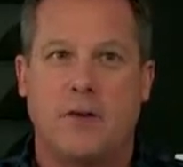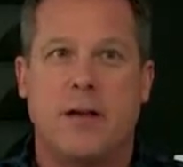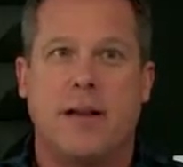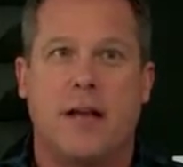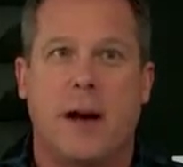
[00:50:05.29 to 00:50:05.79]
You
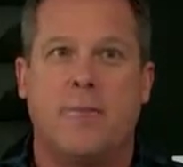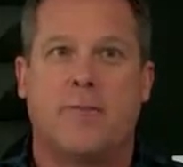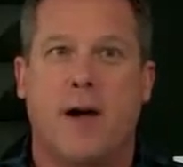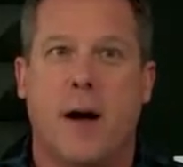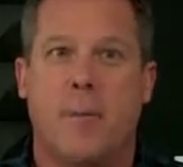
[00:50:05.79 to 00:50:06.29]
didn't come
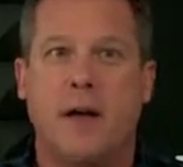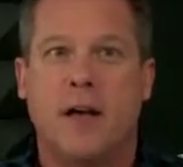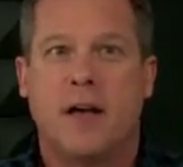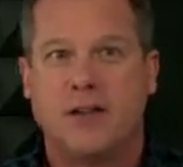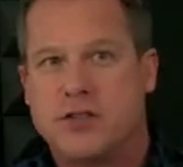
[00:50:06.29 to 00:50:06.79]
from
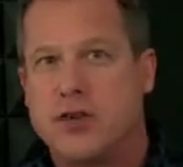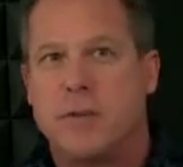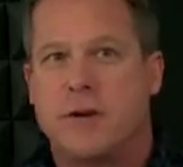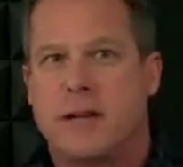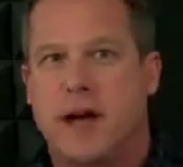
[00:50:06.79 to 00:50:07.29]

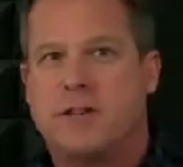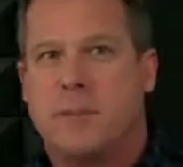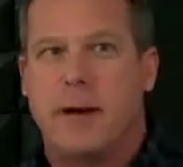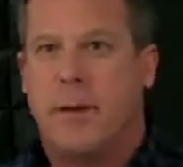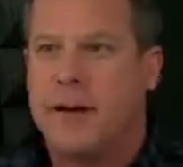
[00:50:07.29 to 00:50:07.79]
consumer
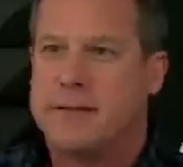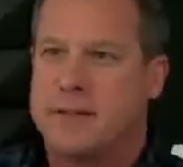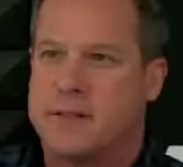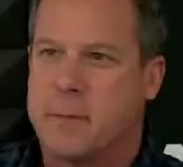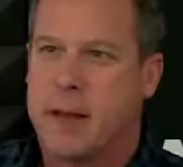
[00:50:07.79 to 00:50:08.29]
touch POS
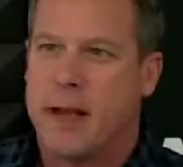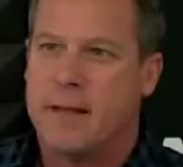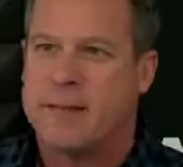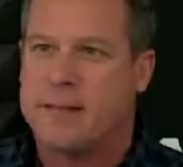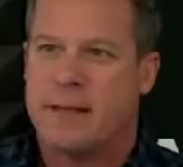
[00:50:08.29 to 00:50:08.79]

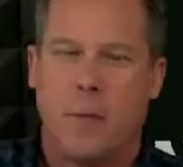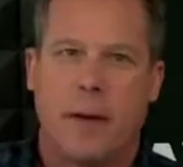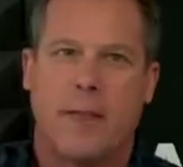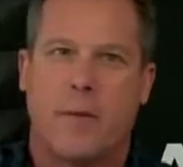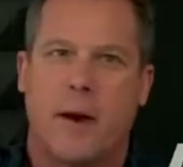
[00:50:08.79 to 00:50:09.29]
displays and say, "Oh,
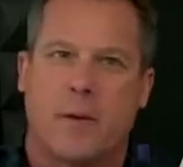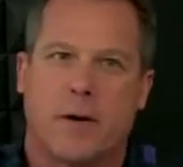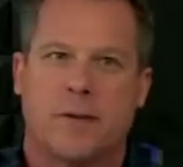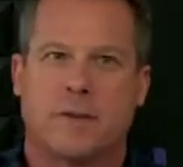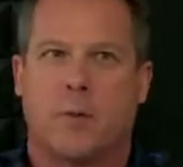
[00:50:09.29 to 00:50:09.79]
by the way, we're
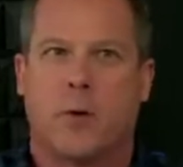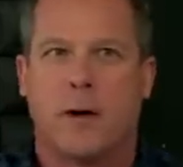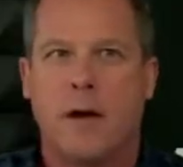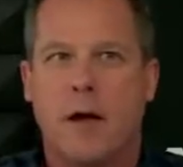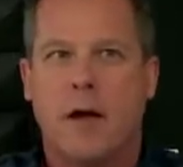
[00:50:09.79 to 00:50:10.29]
going to
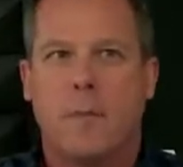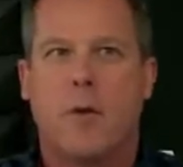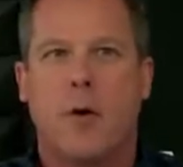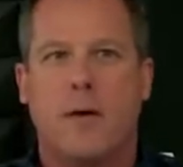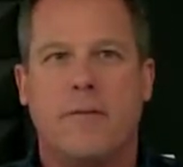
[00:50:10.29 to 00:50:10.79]
support
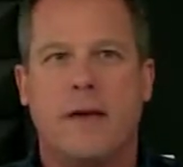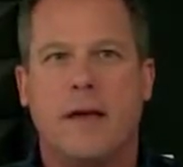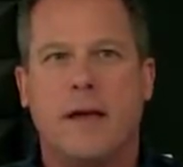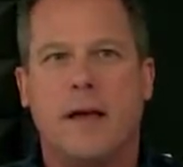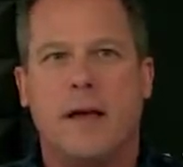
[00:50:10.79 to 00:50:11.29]
Pro
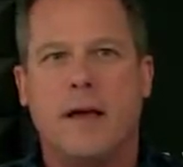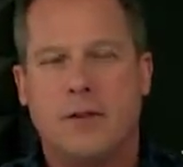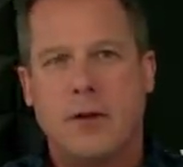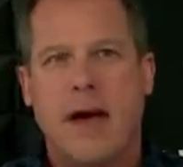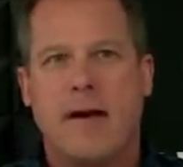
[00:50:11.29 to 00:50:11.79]
AV." Even
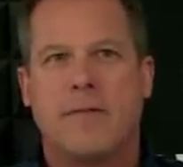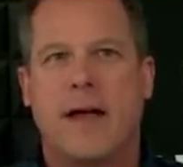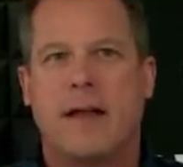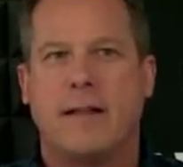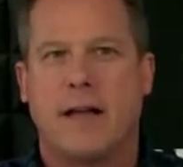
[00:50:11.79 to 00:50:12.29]
though you have
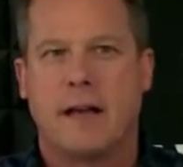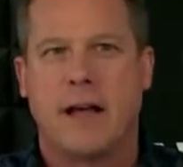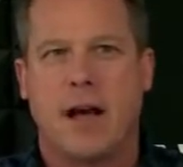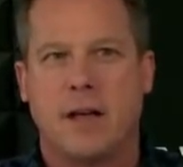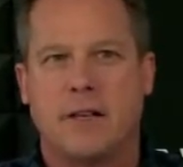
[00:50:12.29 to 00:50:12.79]
that
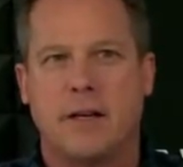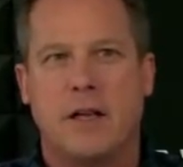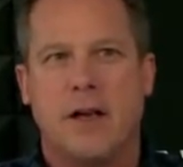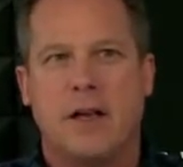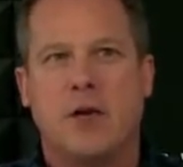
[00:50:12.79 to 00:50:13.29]

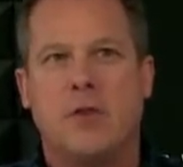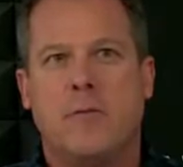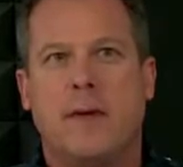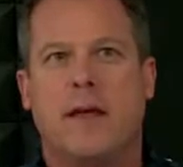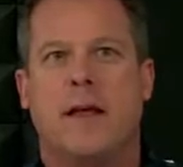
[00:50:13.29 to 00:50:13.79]
technology,
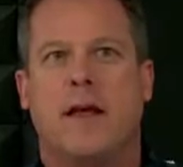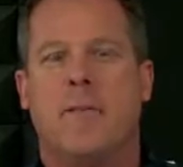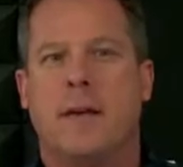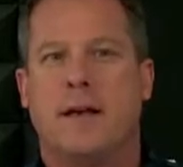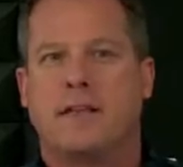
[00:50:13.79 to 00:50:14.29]
you've been
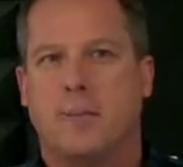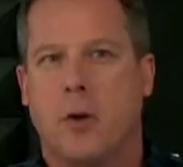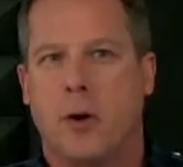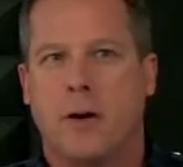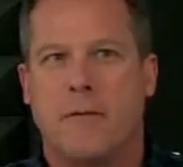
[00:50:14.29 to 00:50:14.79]
a big
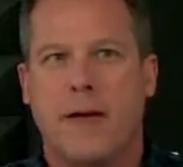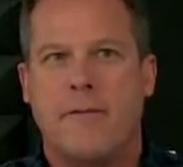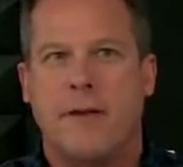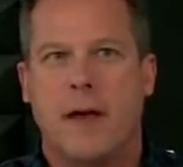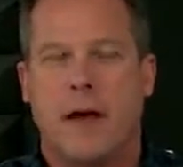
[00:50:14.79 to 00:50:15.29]
supporter of
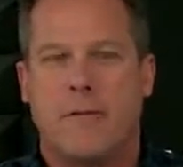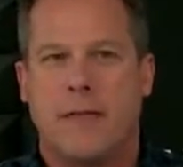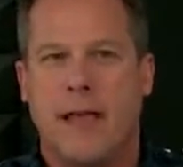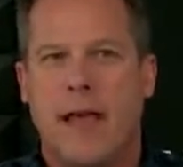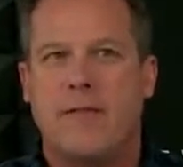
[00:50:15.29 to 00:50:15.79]
AV
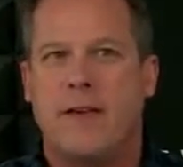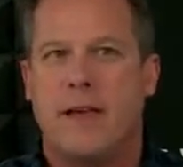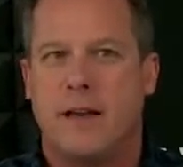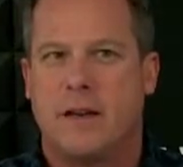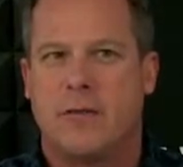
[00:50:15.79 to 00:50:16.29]
of the AV
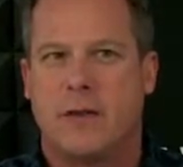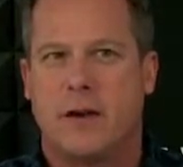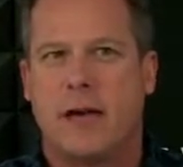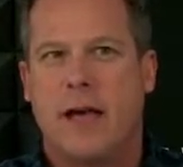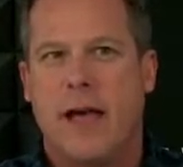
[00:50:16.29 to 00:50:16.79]

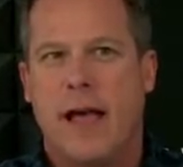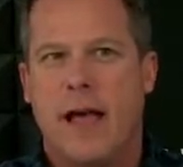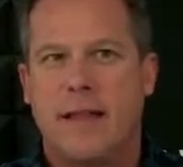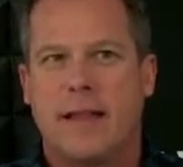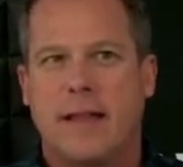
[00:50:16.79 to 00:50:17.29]
industry
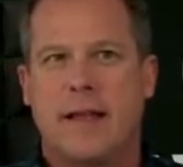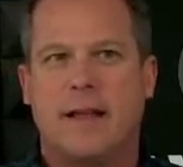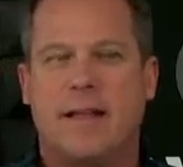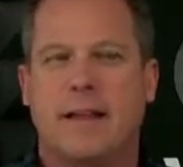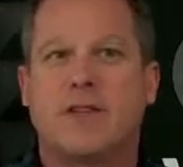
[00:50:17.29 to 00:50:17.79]
and
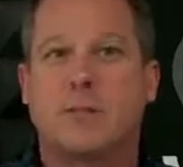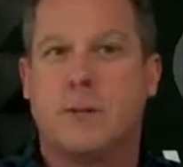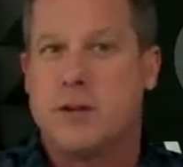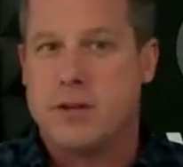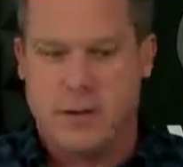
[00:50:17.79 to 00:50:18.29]
the the
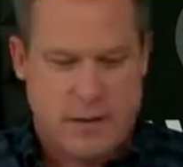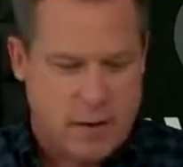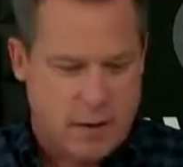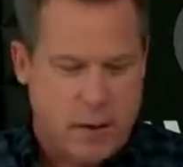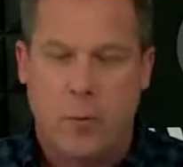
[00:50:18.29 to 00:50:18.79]
distribution
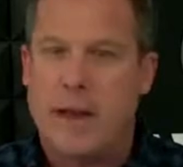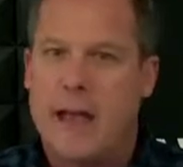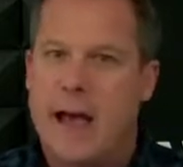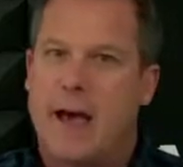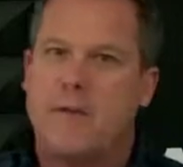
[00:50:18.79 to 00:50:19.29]
channel that
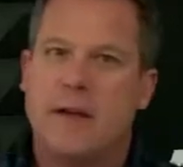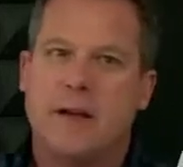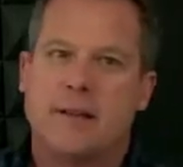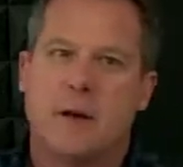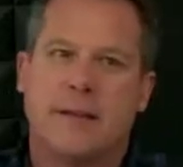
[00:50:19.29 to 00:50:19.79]
we have.
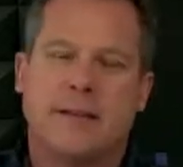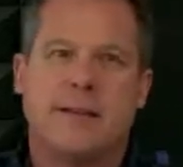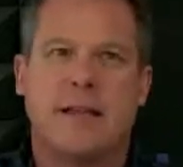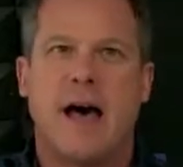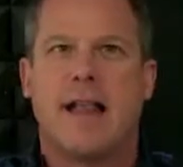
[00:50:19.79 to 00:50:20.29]
So
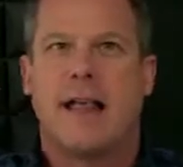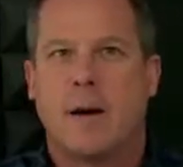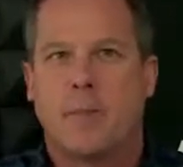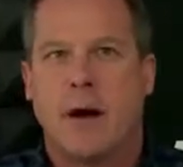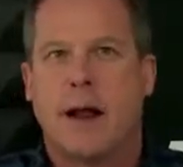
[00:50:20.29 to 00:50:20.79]
this is not
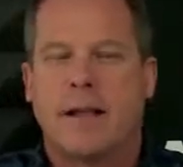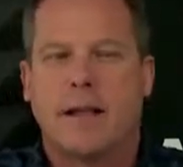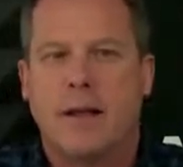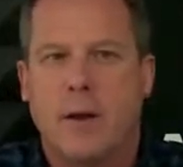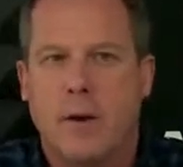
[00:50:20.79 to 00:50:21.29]
like a product
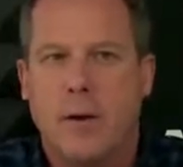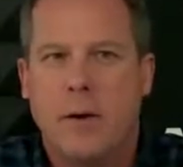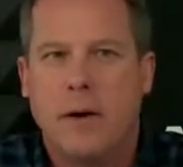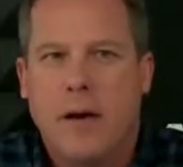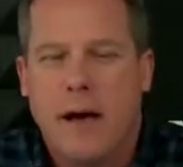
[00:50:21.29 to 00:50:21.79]
that you
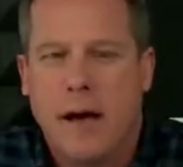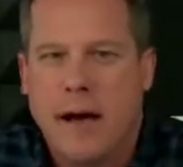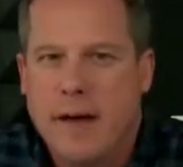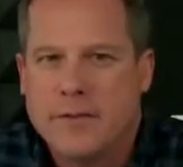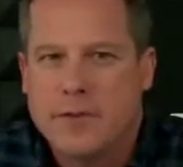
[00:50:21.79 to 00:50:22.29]

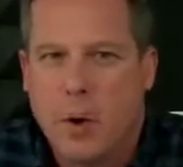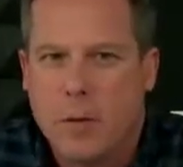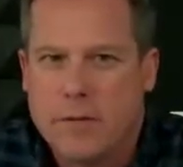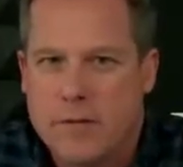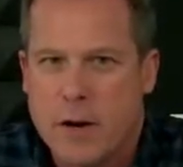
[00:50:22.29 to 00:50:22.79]
uh, have
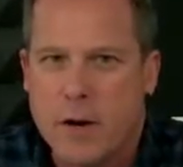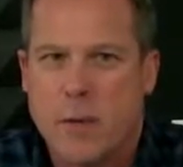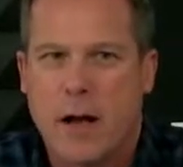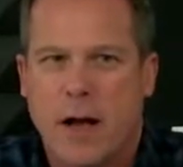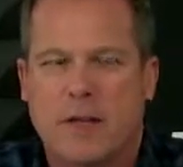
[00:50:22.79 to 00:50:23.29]
sold
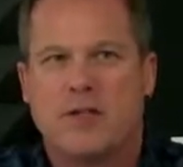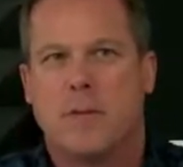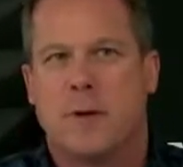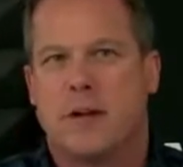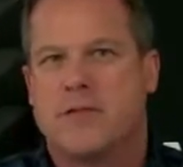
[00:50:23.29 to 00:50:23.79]
through uh,
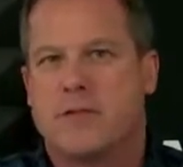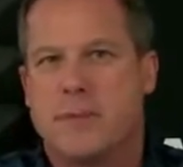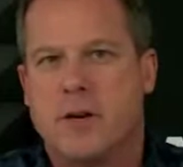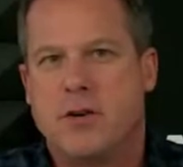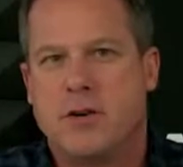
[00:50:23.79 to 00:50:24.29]
consumer
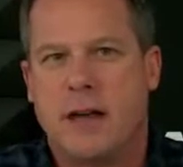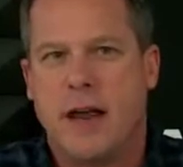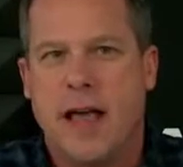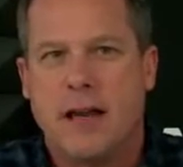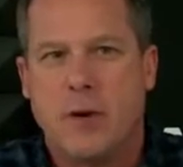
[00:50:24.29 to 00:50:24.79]

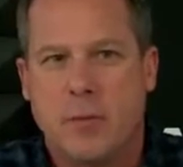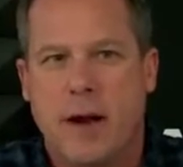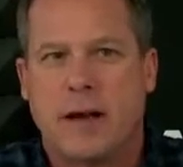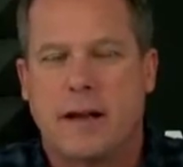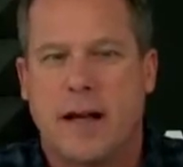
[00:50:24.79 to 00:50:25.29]
distribution and you
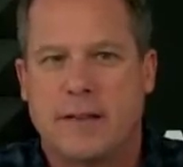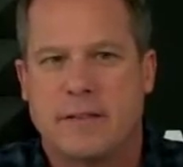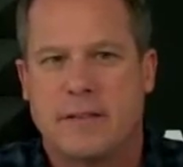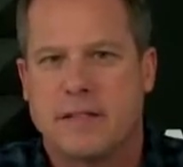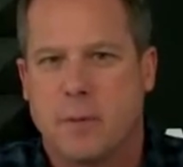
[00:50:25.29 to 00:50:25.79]

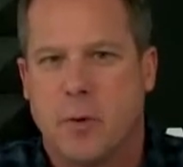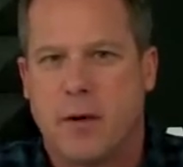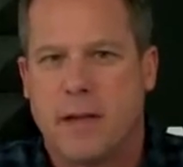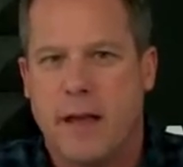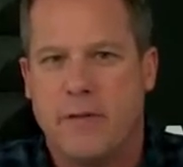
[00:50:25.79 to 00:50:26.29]
recognize the
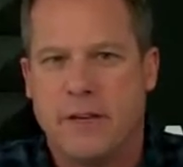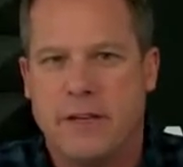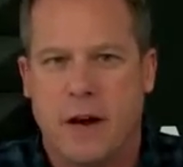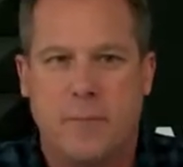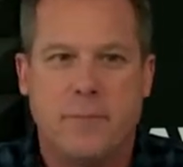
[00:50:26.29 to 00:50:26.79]
support of the AV
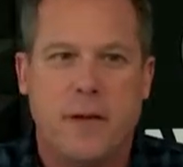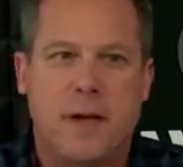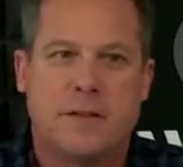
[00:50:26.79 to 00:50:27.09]
channel.